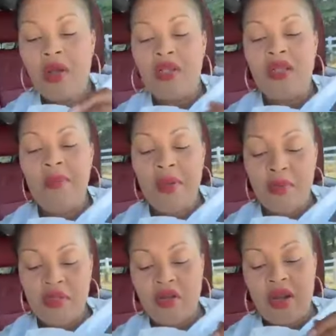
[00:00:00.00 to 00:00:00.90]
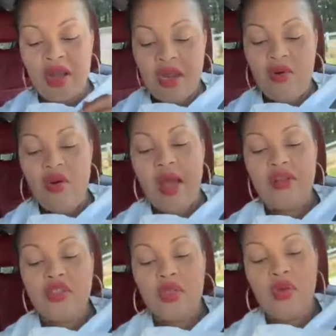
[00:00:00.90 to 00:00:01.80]
Because some people, it's not that they don't know
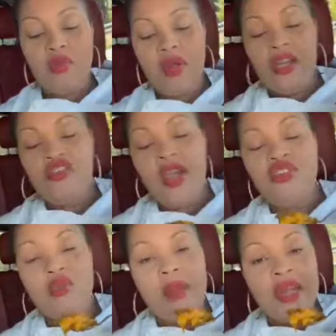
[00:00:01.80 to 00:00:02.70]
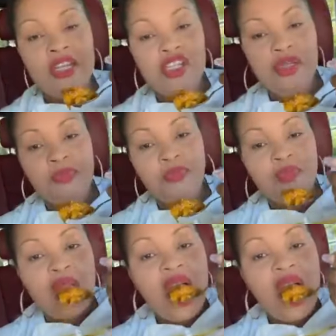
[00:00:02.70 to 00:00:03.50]
how to cook, but they're trying to manage.